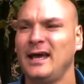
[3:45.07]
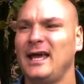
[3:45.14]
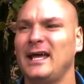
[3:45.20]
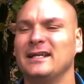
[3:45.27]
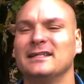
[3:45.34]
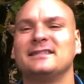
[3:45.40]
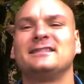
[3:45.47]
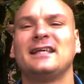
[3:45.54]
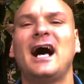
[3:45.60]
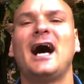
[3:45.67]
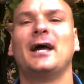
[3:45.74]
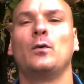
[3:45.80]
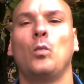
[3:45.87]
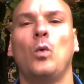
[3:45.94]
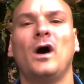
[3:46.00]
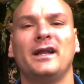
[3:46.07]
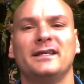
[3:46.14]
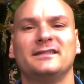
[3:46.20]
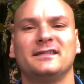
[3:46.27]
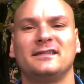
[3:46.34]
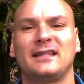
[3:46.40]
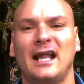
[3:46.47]
and decide what
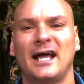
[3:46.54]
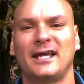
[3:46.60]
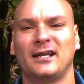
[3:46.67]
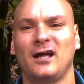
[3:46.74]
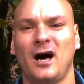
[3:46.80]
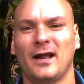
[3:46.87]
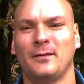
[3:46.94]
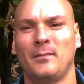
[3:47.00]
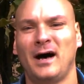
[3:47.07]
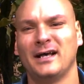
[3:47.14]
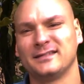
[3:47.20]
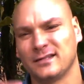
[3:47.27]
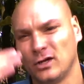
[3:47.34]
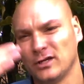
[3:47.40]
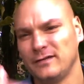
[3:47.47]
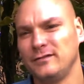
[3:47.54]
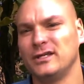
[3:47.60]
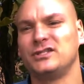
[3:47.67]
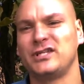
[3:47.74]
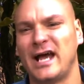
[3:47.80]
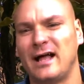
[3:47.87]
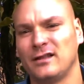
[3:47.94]
is it that I can automize. And I'll give you a
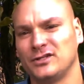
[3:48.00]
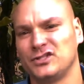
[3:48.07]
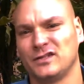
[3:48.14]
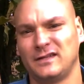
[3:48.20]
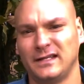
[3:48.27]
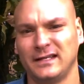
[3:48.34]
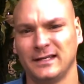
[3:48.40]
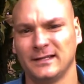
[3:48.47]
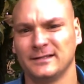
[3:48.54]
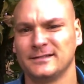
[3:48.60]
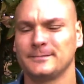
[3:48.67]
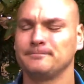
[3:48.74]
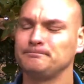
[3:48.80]
challenge at the end.